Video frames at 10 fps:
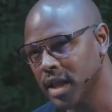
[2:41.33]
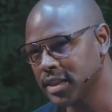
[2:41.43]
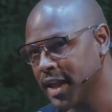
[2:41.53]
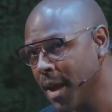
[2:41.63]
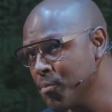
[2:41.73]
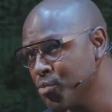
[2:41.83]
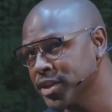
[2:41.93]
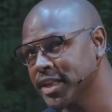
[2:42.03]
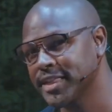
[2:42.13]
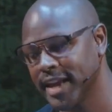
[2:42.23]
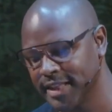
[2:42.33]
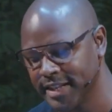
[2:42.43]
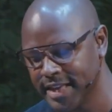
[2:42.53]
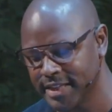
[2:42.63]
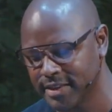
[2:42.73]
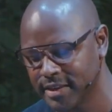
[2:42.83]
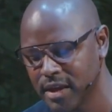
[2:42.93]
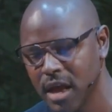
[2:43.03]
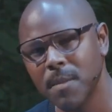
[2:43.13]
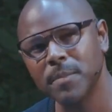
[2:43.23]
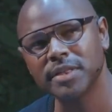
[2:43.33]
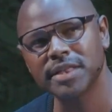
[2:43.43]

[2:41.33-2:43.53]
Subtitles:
temporary to say the least, but